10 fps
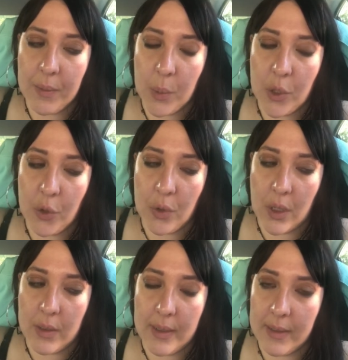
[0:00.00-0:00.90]
we choose
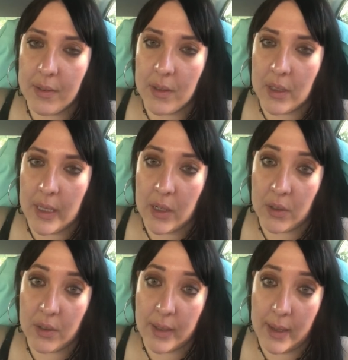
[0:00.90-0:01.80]
our destiny
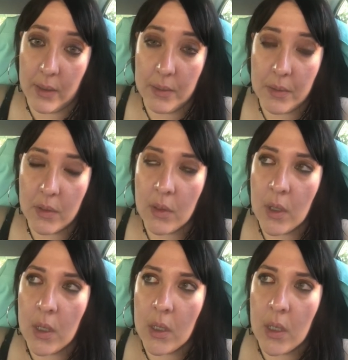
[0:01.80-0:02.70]
ourselves.
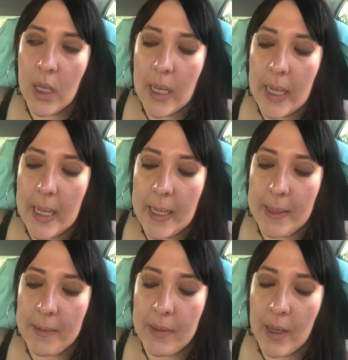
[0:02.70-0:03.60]

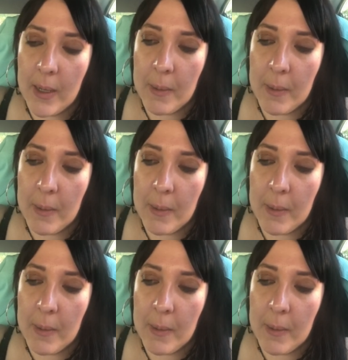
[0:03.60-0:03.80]
And